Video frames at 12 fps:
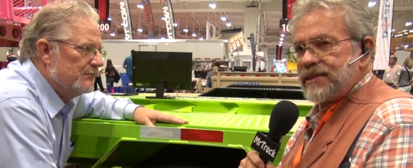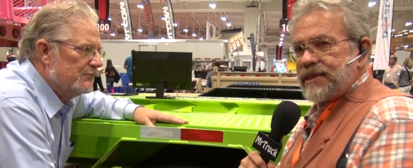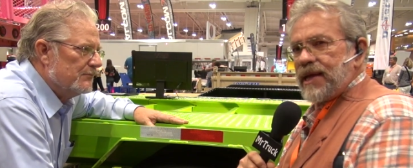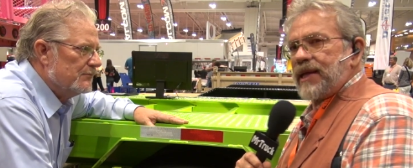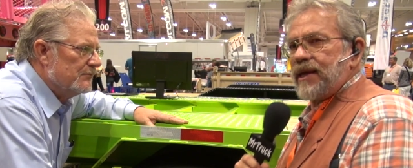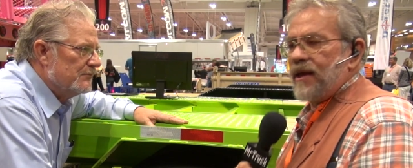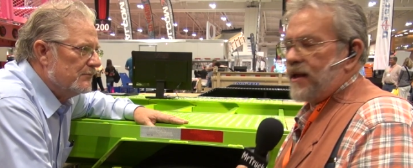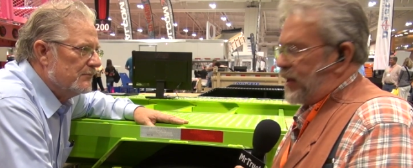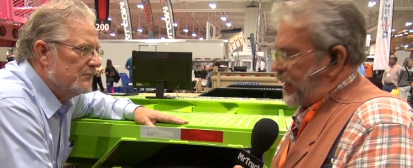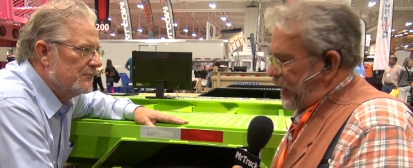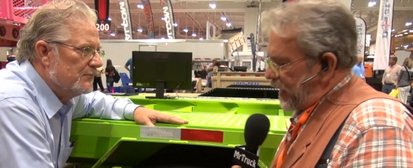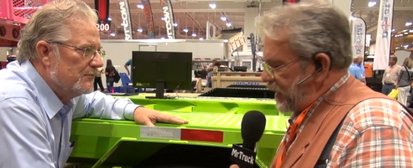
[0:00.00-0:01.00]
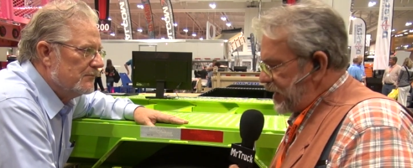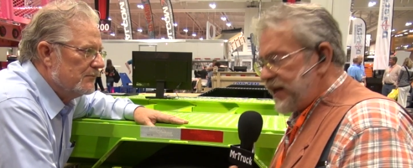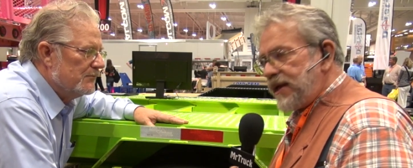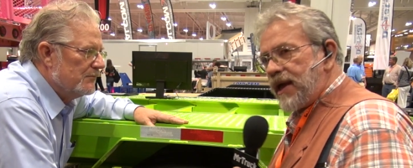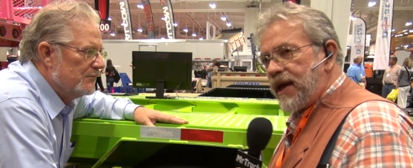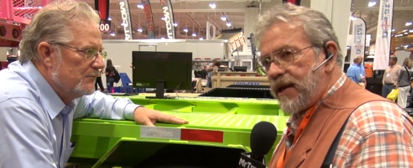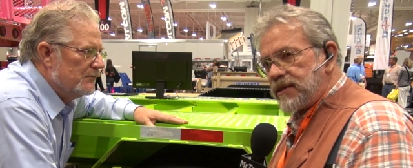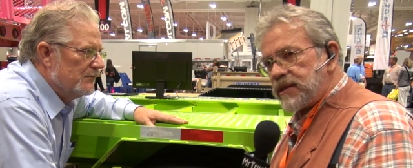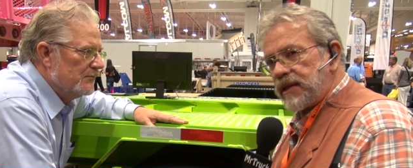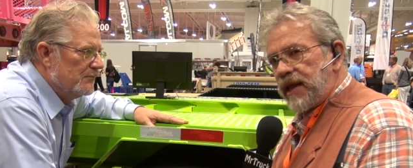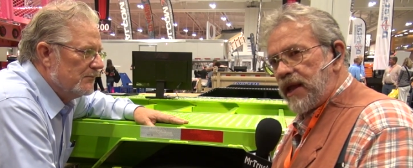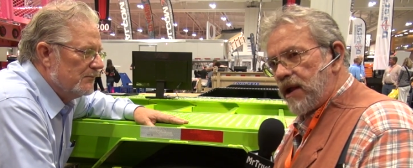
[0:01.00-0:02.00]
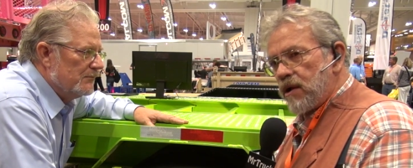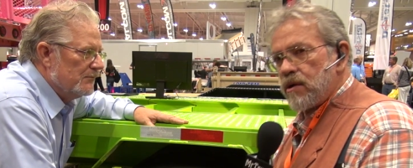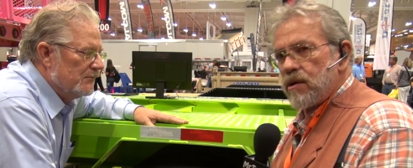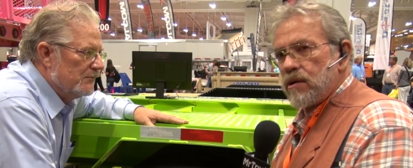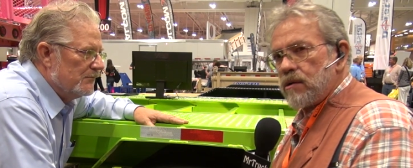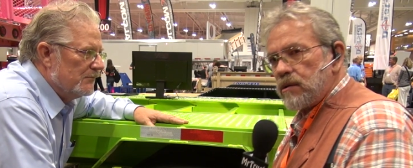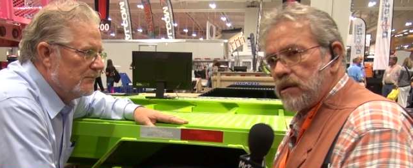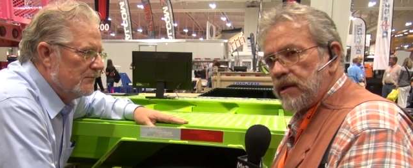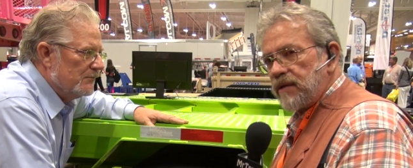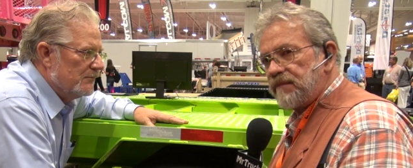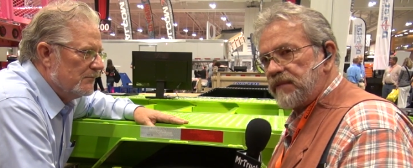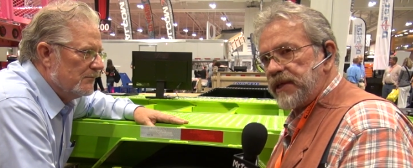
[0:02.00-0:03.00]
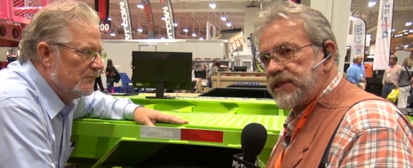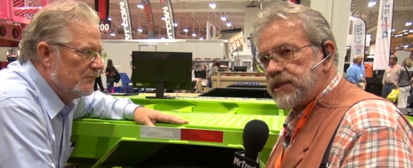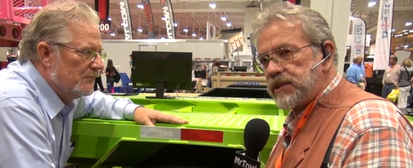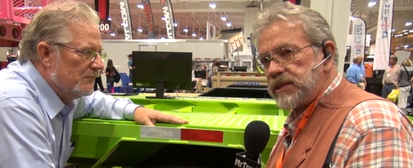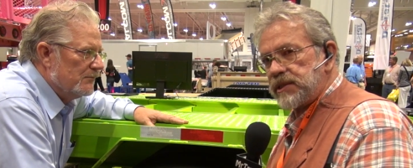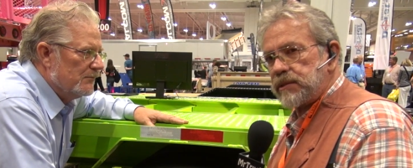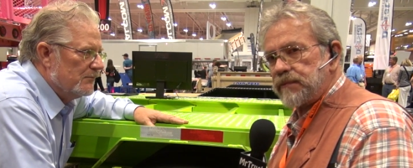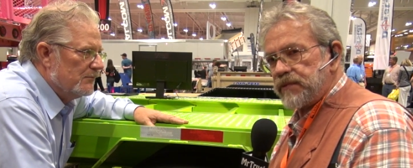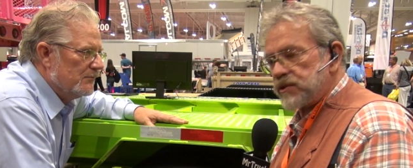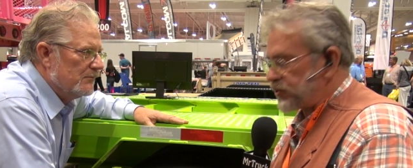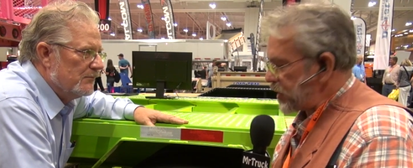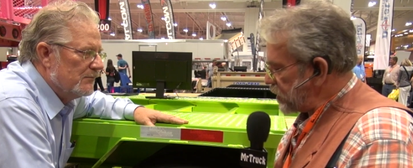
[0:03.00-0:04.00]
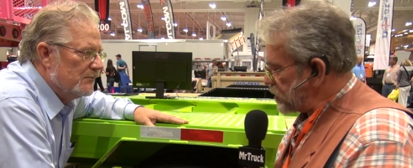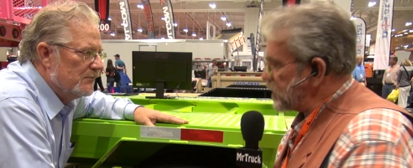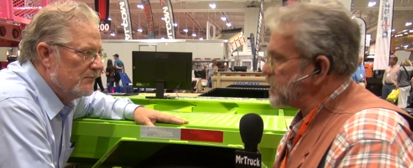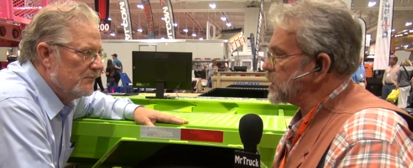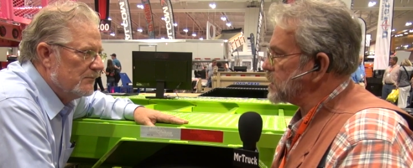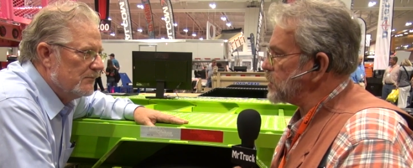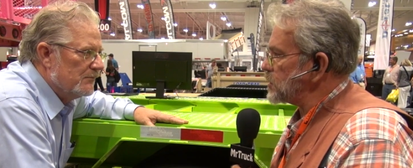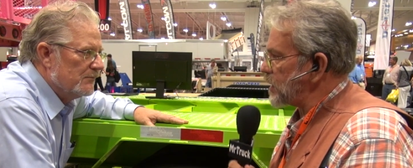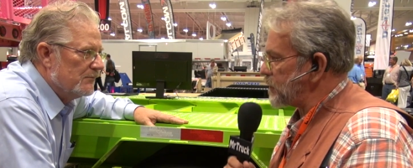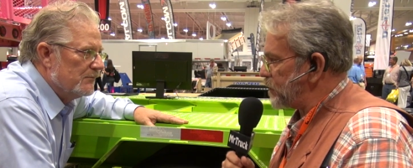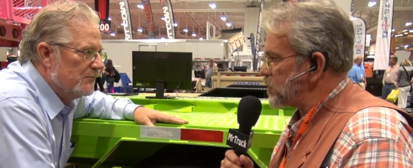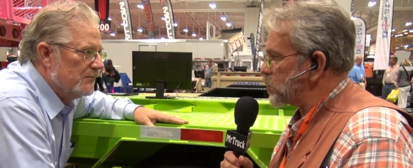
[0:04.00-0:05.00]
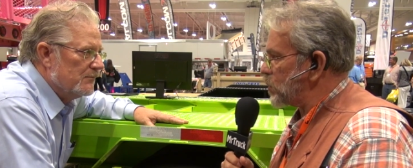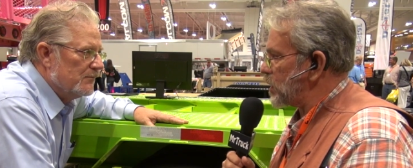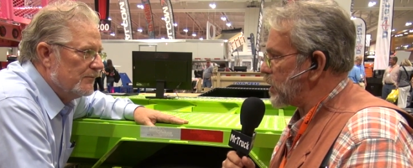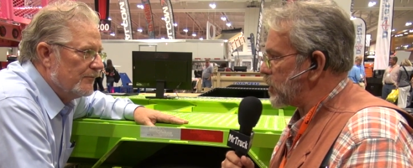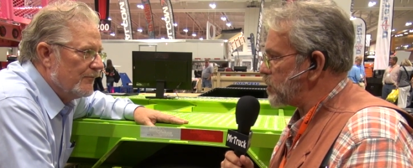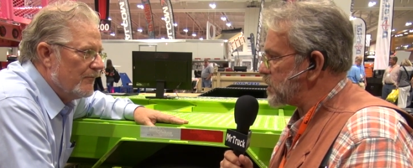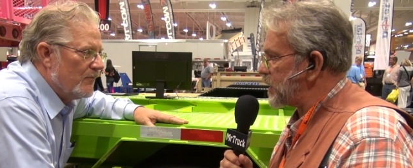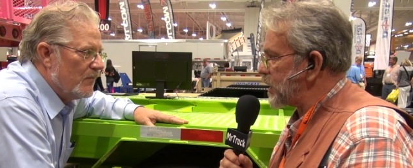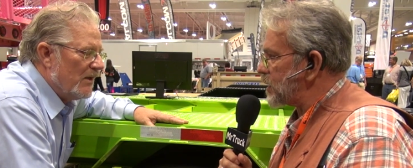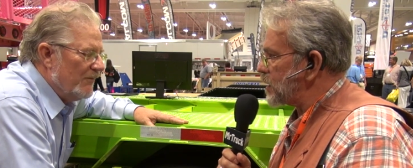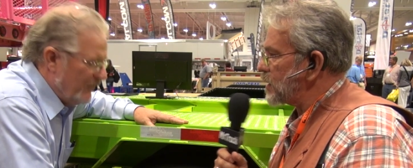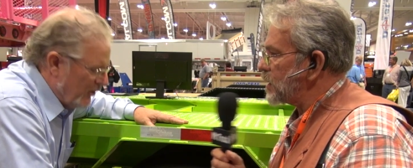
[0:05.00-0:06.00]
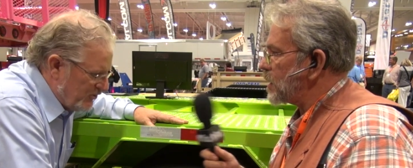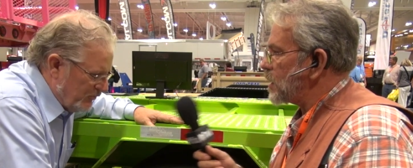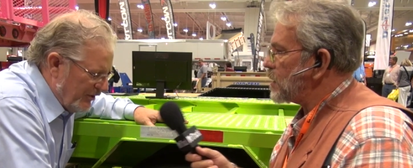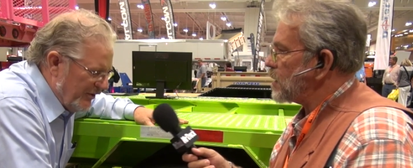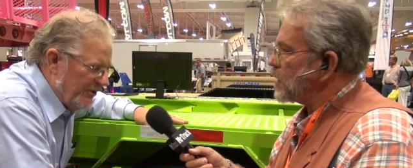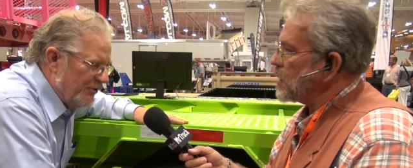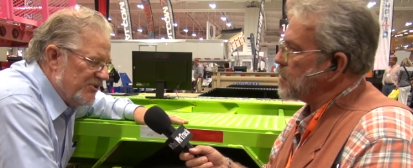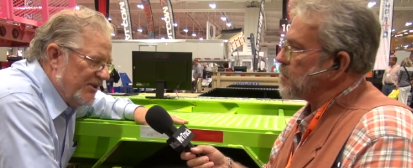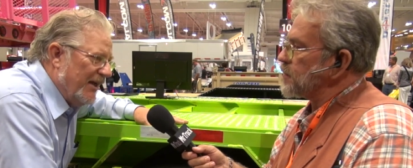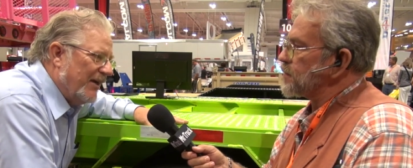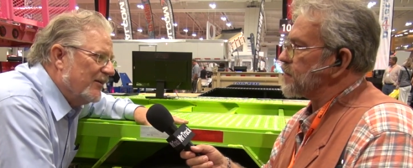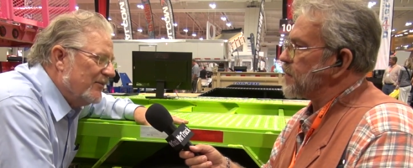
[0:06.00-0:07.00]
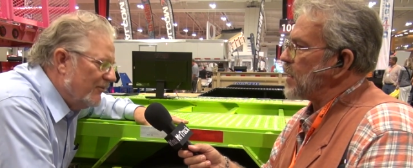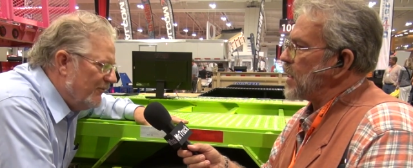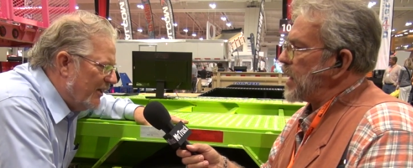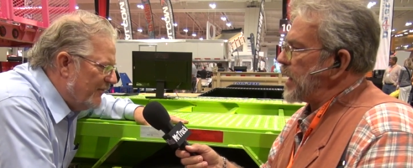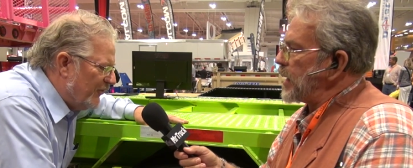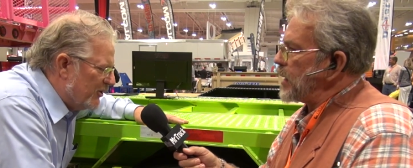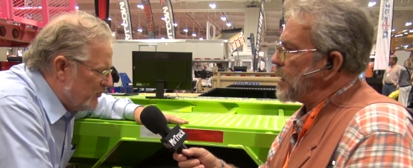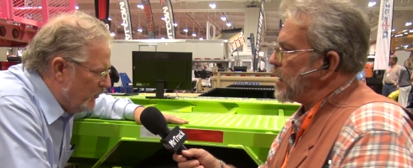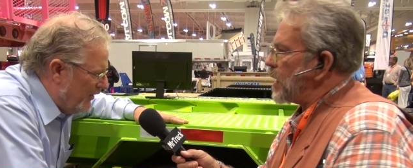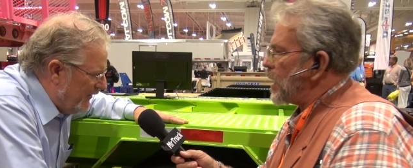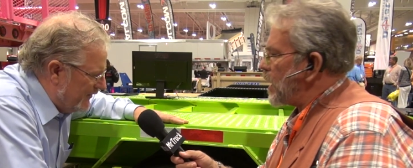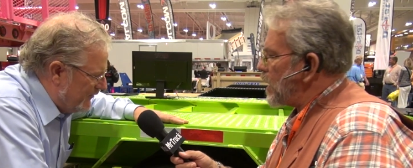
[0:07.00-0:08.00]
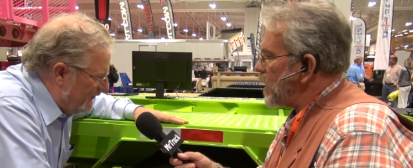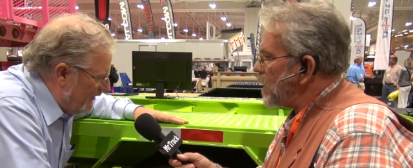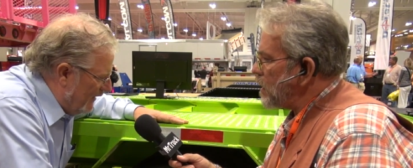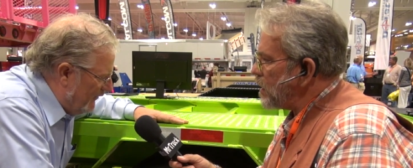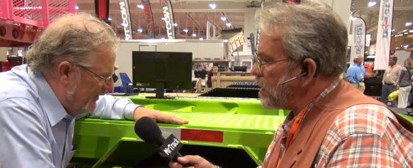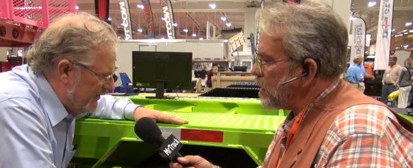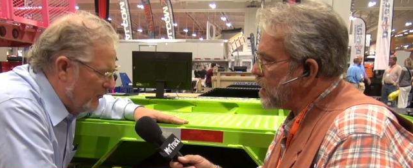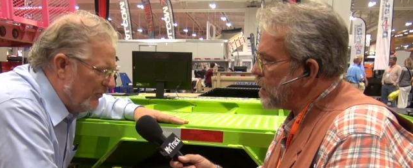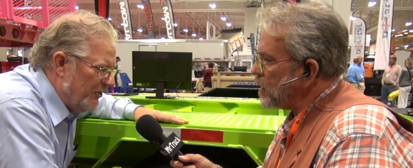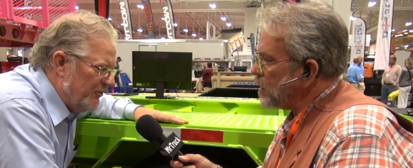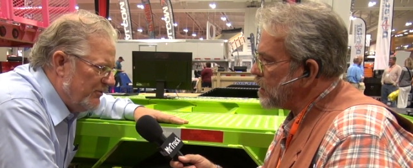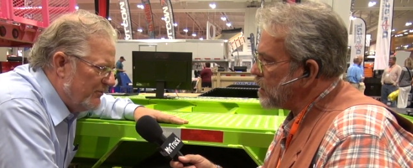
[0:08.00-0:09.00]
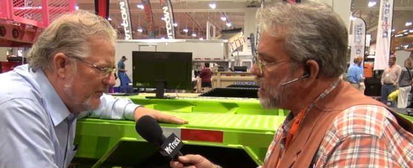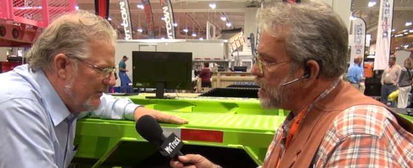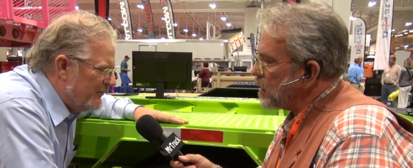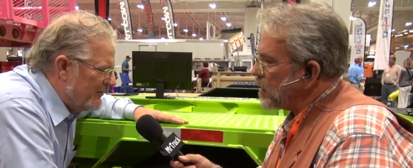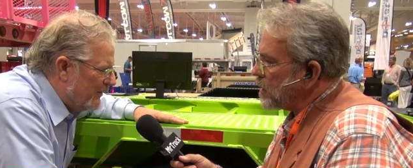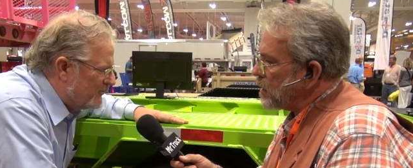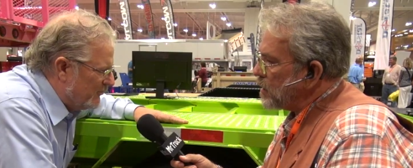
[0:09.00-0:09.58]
Speaker 1: Stech, and he has an air inflation system for trailers. This is, you say, the first one on a gooseneck?
Speaker 2: First one on a gooseneck. Very first one that ever hit the road. Comes